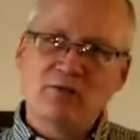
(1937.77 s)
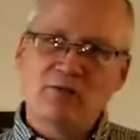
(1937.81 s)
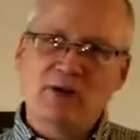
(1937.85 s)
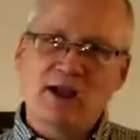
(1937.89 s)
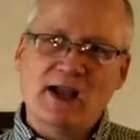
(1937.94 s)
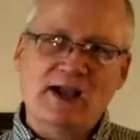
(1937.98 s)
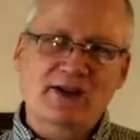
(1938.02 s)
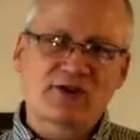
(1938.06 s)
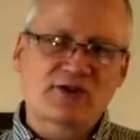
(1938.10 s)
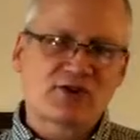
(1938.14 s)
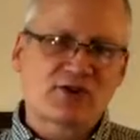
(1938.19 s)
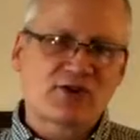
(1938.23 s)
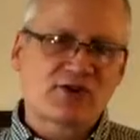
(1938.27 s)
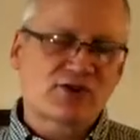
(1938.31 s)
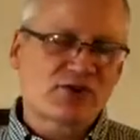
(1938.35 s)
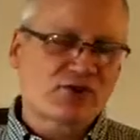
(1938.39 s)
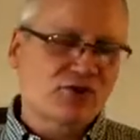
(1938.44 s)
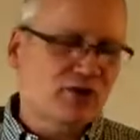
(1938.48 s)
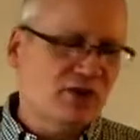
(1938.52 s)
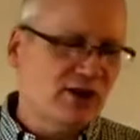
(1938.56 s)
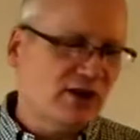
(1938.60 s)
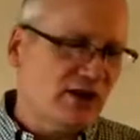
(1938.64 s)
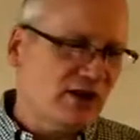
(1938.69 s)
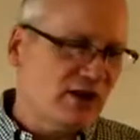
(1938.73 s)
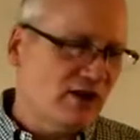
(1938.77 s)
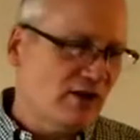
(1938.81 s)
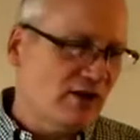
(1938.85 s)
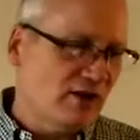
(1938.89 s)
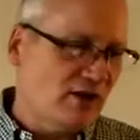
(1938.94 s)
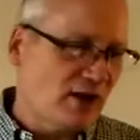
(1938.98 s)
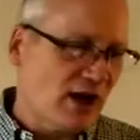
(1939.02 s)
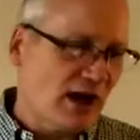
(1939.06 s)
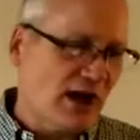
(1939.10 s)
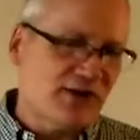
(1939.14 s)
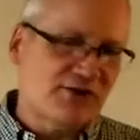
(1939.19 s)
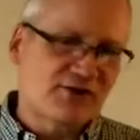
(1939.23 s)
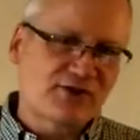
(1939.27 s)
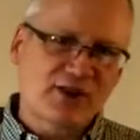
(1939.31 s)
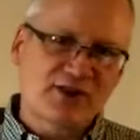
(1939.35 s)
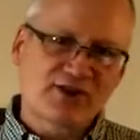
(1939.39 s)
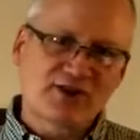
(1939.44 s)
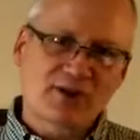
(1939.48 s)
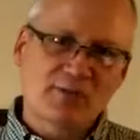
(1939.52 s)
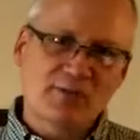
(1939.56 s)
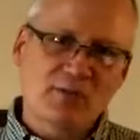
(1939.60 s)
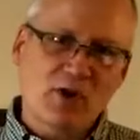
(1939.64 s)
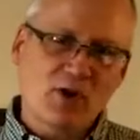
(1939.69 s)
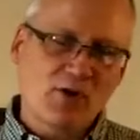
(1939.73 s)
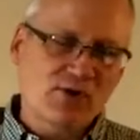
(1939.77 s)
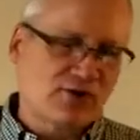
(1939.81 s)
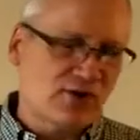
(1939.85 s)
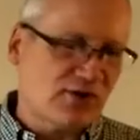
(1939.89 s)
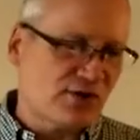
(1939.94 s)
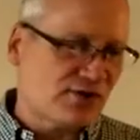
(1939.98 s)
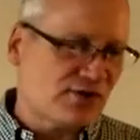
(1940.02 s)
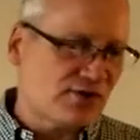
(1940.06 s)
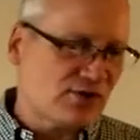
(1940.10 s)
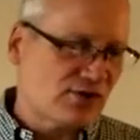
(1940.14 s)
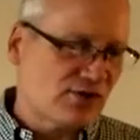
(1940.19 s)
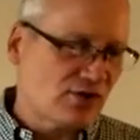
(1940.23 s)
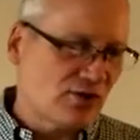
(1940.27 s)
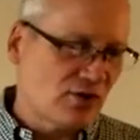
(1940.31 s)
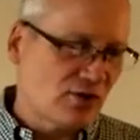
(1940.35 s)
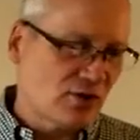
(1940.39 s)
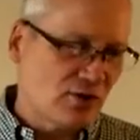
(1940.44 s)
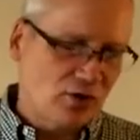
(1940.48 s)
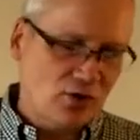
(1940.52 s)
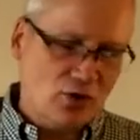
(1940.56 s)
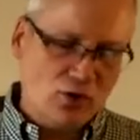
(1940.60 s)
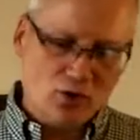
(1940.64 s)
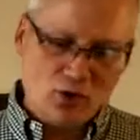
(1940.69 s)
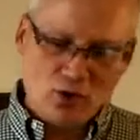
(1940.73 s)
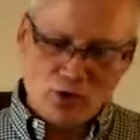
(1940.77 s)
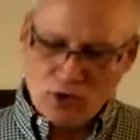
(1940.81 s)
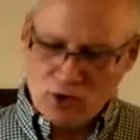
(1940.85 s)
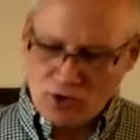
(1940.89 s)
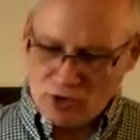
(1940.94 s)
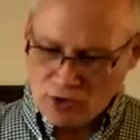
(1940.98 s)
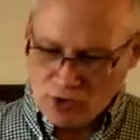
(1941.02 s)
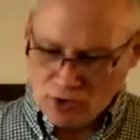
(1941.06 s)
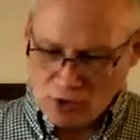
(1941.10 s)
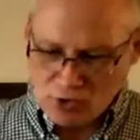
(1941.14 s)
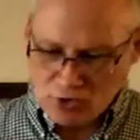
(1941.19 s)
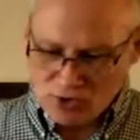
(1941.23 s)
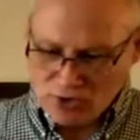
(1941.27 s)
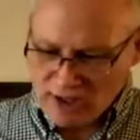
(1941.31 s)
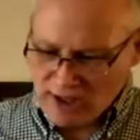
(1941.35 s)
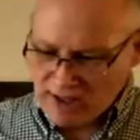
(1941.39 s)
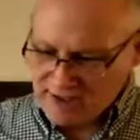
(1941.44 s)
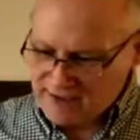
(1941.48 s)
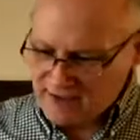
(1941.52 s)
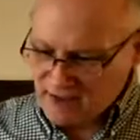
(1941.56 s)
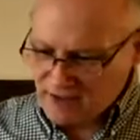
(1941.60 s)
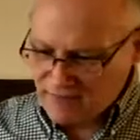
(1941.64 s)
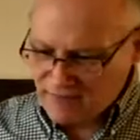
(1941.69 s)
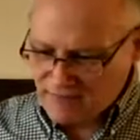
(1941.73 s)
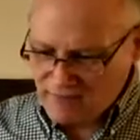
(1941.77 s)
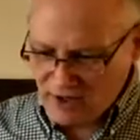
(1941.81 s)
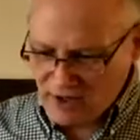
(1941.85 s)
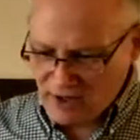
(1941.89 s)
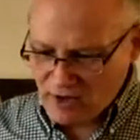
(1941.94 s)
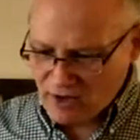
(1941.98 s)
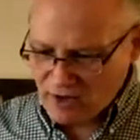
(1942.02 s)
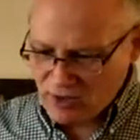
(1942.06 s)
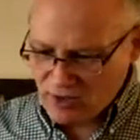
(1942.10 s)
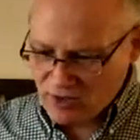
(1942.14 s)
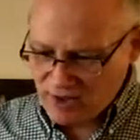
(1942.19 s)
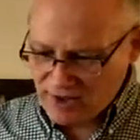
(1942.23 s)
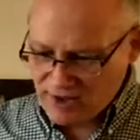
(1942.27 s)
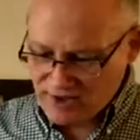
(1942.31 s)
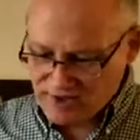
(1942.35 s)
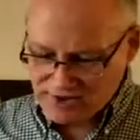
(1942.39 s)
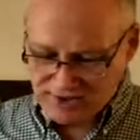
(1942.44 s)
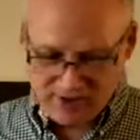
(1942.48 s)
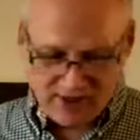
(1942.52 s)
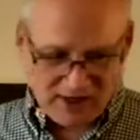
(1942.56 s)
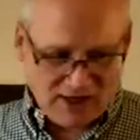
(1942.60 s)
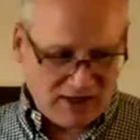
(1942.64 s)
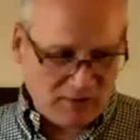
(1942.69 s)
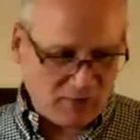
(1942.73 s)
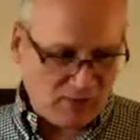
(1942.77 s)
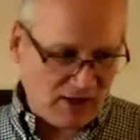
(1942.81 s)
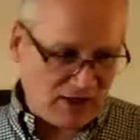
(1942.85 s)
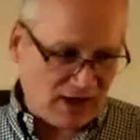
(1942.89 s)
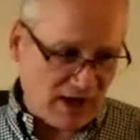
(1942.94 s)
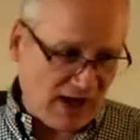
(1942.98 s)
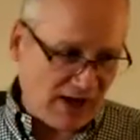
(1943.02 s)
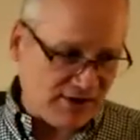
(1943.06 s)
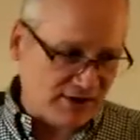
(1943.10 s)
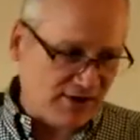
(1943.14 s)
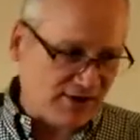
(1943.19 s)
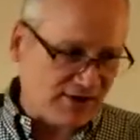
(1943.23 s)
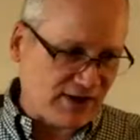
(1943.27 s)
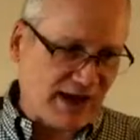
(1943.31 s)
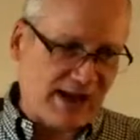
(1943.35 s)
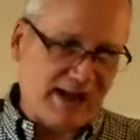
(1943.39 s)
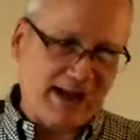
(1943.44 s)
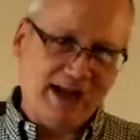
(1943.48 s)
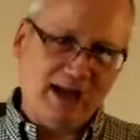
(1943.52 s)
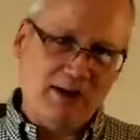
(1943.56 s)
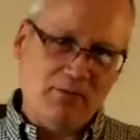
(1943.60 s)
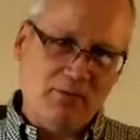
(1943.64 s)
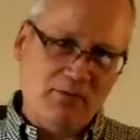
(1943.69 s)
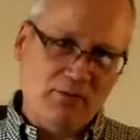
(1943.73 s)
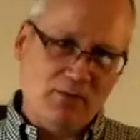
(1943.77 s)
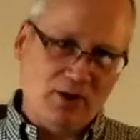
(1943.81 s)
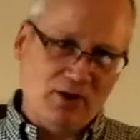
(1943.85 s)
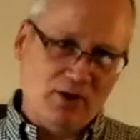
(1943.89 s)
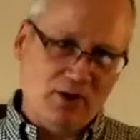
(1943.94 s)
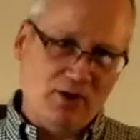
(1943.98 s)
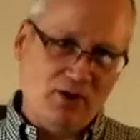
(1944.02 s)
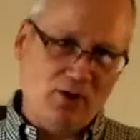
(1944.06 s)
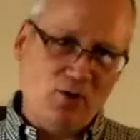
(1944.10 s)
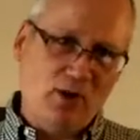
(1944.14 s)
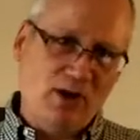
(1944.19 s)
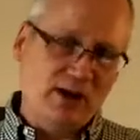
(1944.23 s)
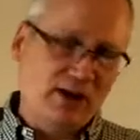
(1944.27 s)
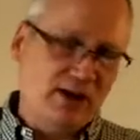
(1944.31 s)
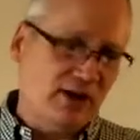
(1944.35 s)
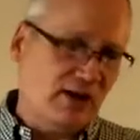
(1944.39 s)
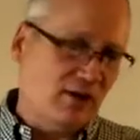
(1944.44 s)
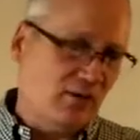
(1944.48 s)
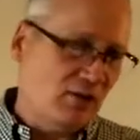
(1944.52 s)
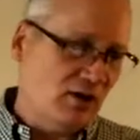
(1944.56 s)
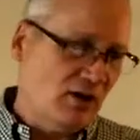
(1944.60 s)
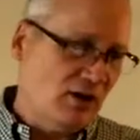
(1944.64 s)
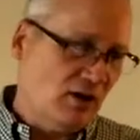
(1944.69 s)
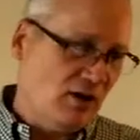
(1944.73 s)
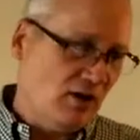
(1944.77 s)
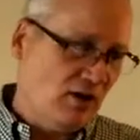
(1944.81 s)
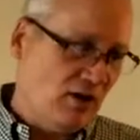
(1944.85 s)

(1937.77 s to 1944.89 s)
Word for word: Exodus 3, God says to Moses, Who shall I tell Pharaoh is sending me? God says, I am who I am.